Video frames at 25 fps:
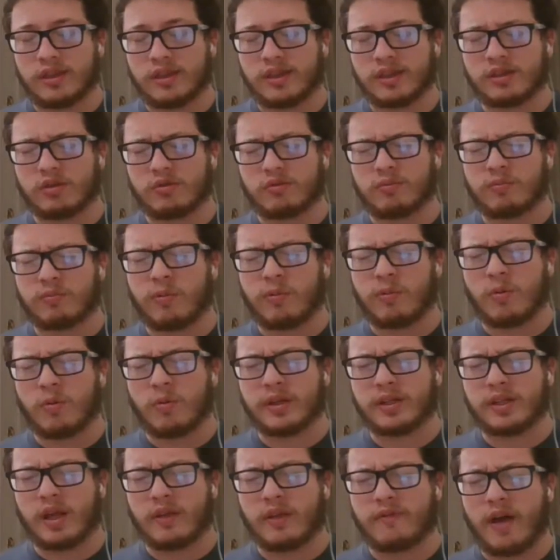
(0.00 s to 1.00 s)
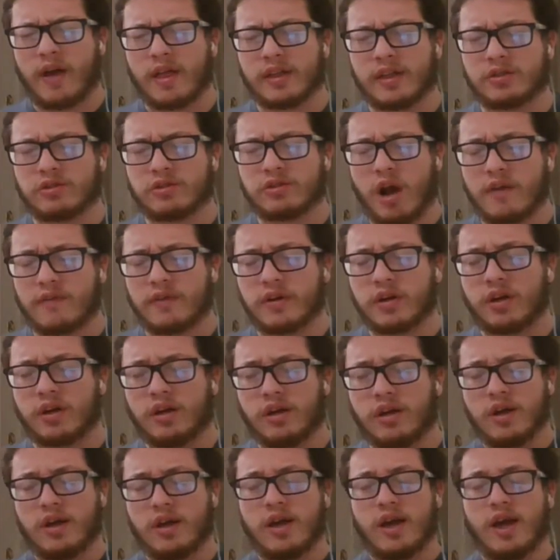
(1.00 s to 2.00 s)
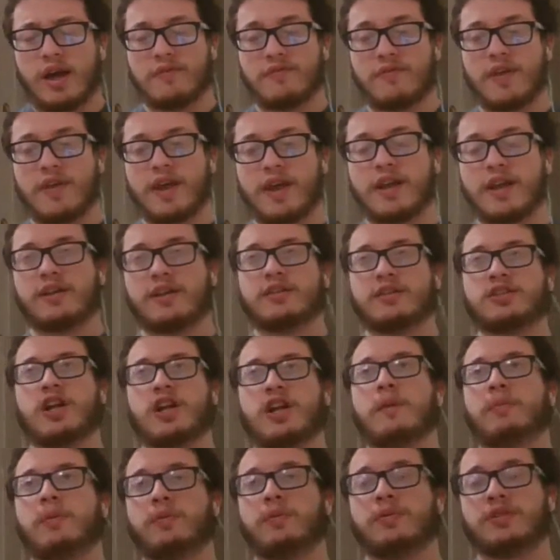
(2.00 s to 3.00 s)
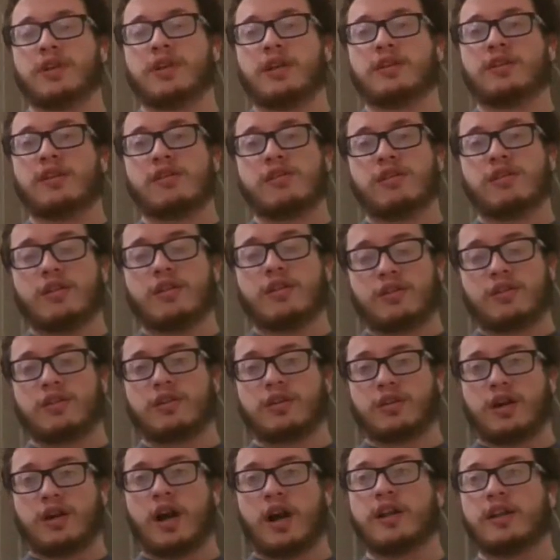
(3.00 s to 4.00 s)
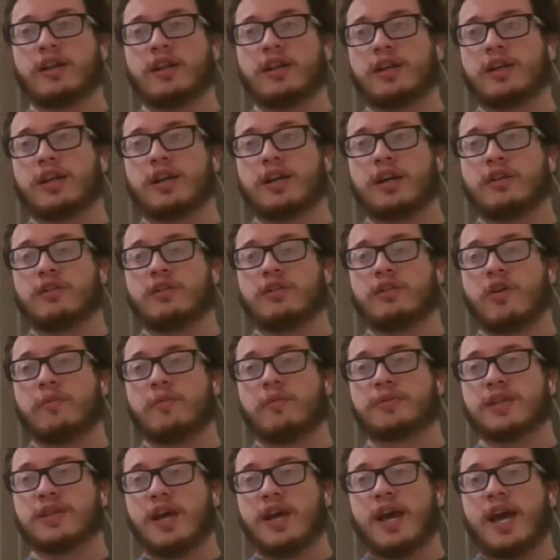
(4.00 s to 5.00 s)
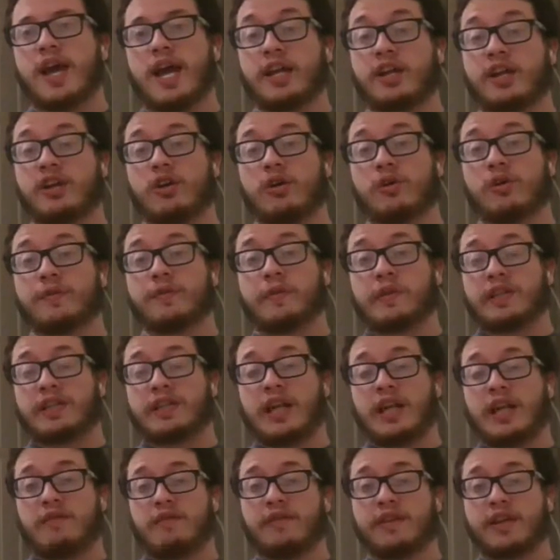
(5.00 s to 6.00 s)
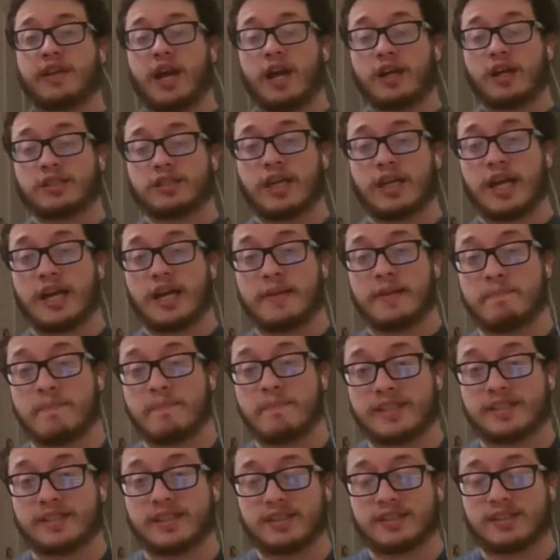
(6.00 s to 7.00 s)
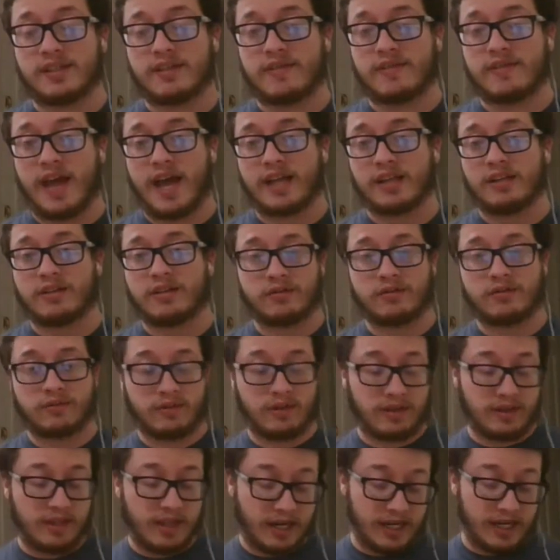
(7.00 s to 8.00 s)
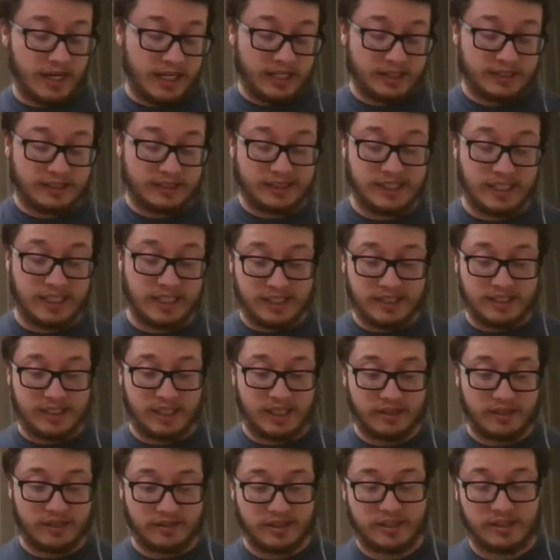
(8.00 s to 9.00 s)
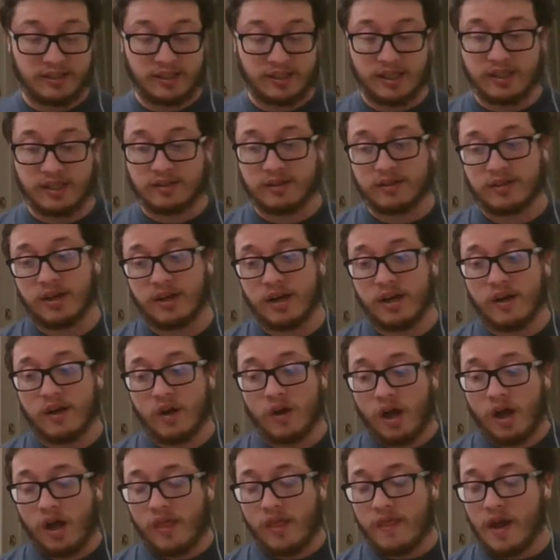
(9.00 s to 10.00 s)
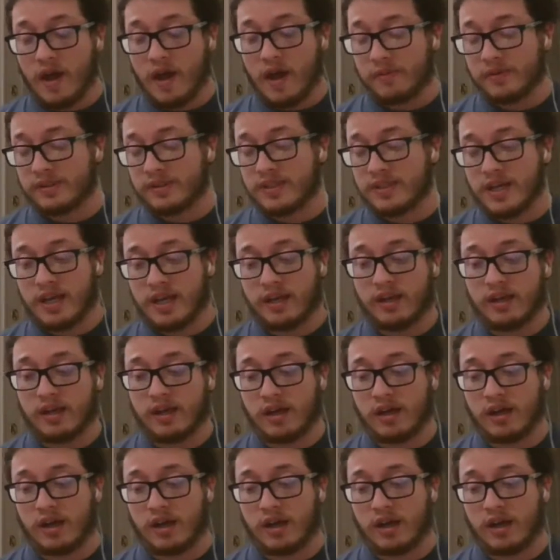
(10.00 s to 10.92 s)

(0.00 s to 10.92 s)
I think the rolling Death Valley driver, and then Ciampa was on the kind of leaning on the ropes, and he goes for the dive on the outside and misses, and then he gets DDT on the steel. That was it.